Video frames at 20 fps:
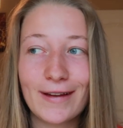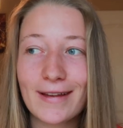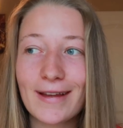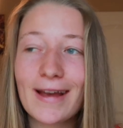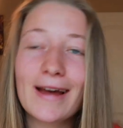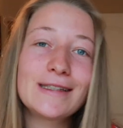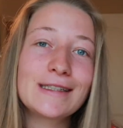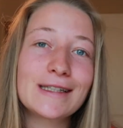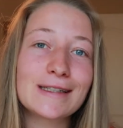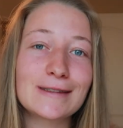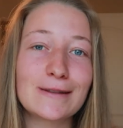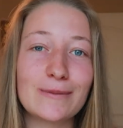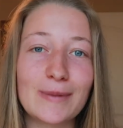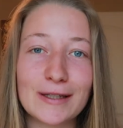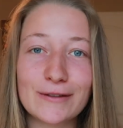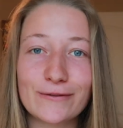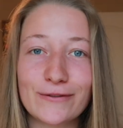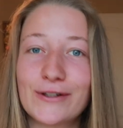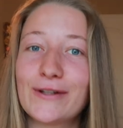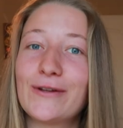yeah just the
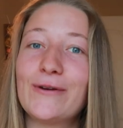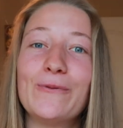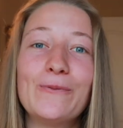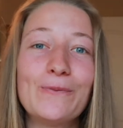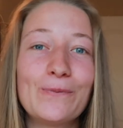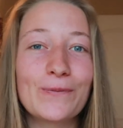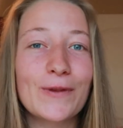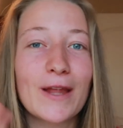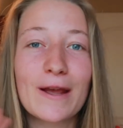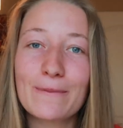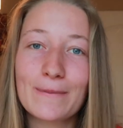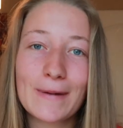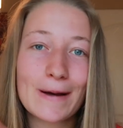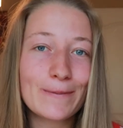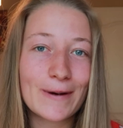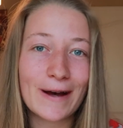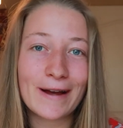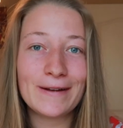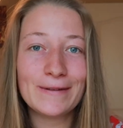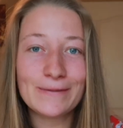best for you bye
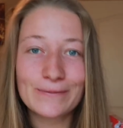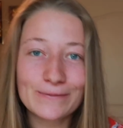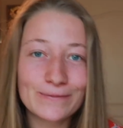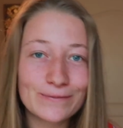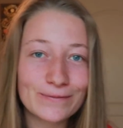bye